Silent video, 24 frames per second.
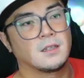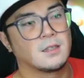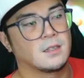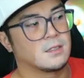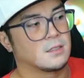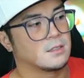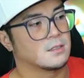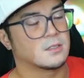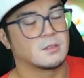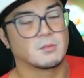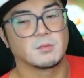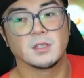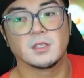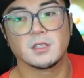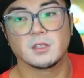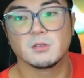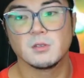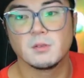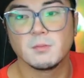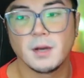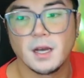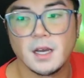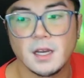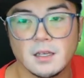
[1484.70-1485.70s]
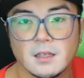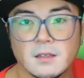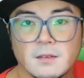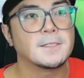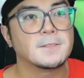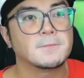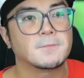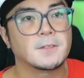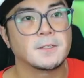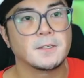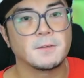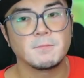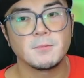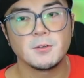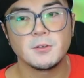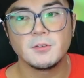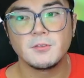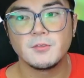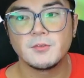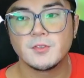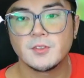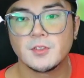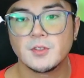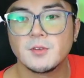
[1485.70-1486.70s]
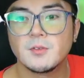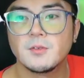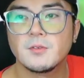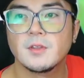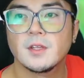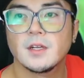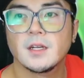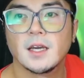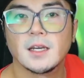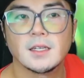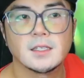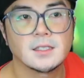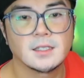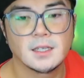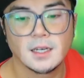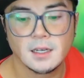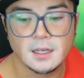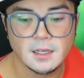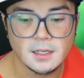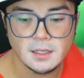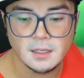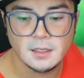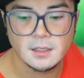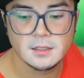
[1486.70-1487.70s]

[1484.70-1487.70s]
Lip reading: It's a really cool bag. We're gonna move to the next guy,